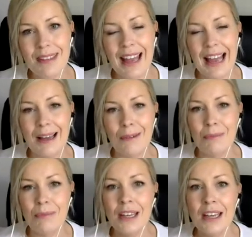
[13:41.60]

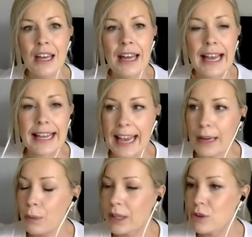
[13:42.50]
um
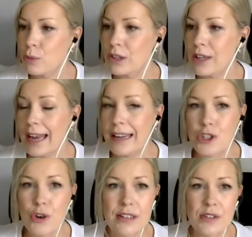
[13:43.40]
again with with
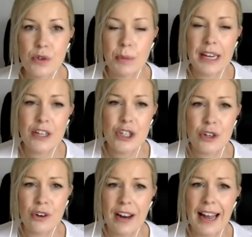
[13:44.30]
any
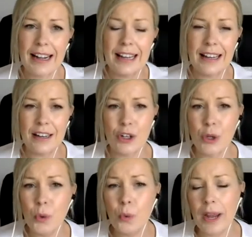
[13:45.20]
transformation or any
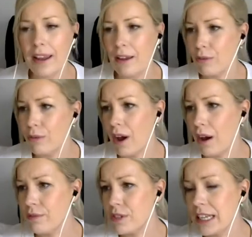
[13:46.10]
new way of
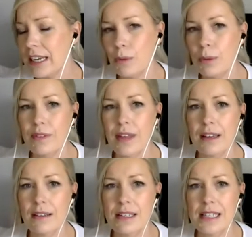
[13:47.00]
of dealing with
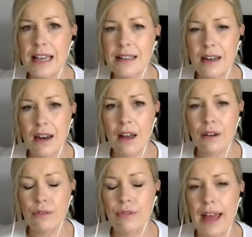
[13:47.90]
things it takes a
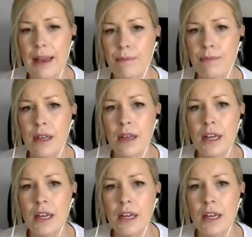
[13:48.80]
lot of um